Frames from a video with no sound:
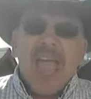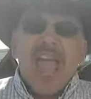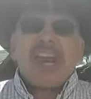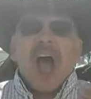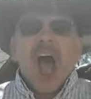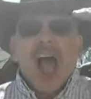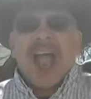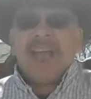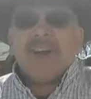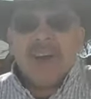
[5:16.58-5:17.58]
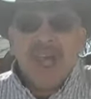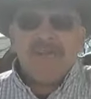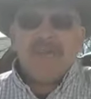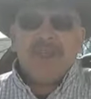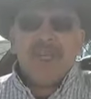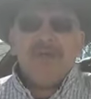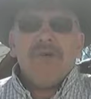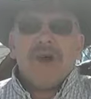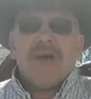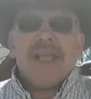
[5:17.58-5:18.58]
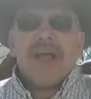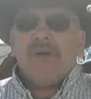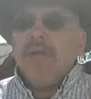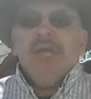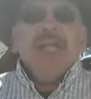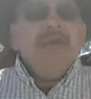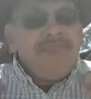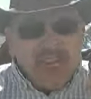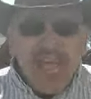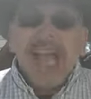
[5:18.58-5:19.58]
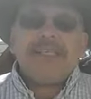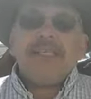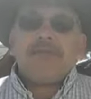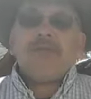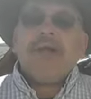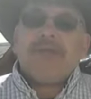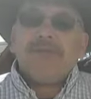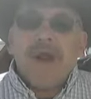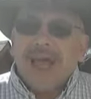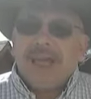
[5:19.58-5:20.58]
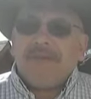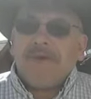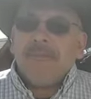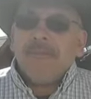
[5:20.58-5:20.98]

at a higher level than you are now, you've got to try Thrive.